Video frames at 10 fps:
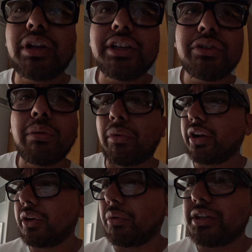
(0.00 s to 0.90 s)
Probably do a
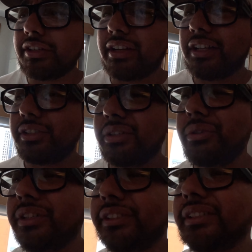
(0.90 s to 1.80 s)
market watch tonight
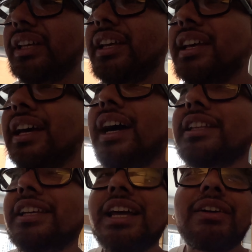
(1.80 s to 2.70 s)
too, because
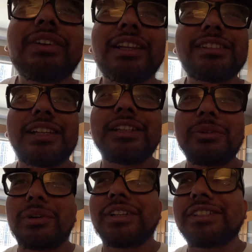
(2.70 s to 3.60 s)
I did have a list I
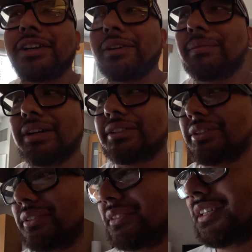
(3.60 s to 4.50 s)
didn't want to talk about
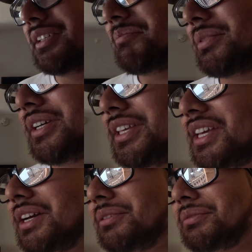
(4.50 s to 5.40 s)
too. But
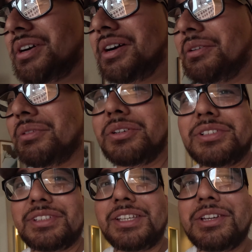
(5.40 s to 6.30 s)
yeah, we'll
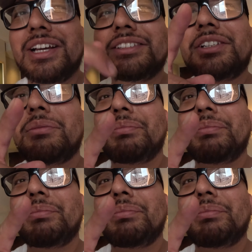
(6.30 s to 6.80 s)
see you guys in a